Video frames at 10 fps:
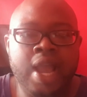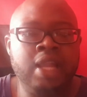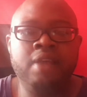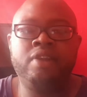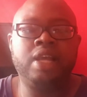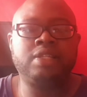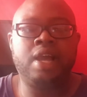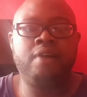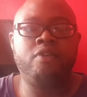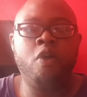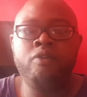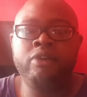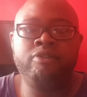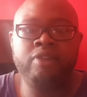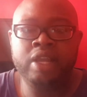I never like to have
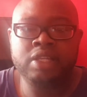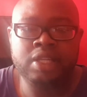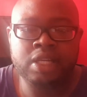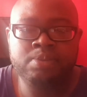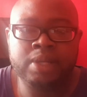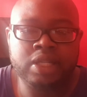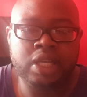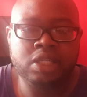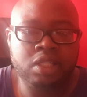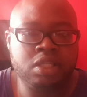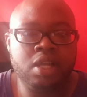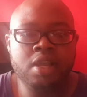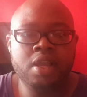overinflated expectations.